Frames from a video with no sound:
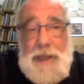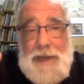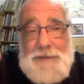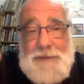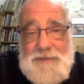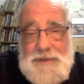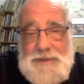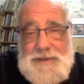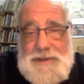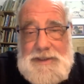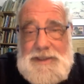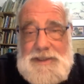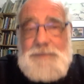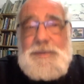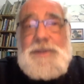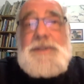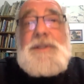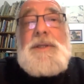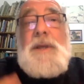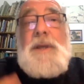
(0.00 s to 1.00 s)
have to see,
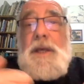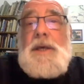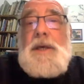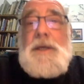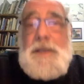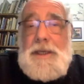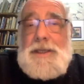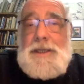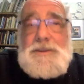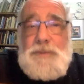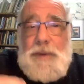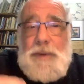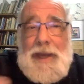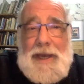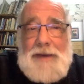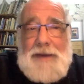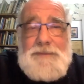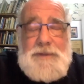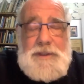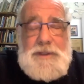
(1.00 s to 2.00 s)
but yes, we
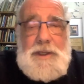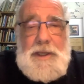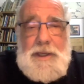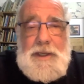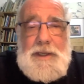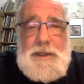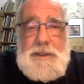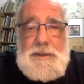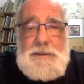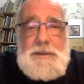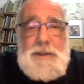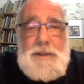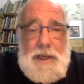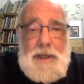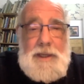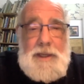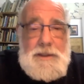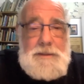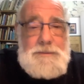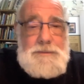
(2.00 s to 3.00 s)
have a
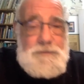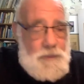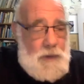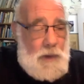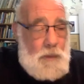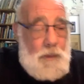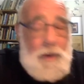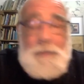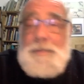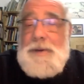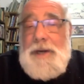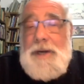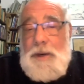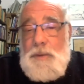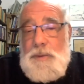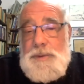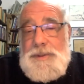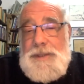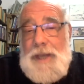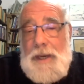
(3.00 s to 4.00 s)
webinar
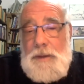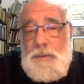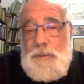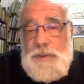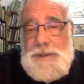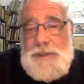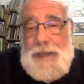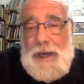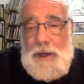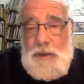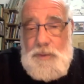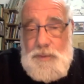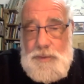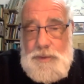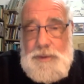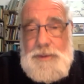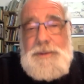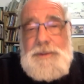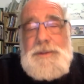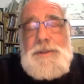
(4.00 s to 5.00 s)
with Daoud
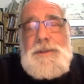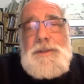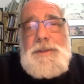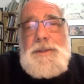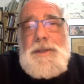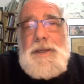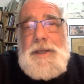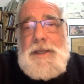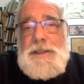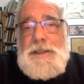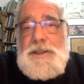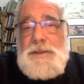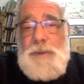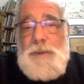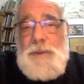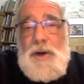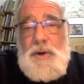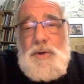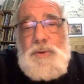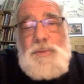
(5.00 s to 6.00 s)

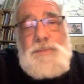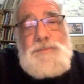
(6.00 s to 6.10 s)
tomorrow.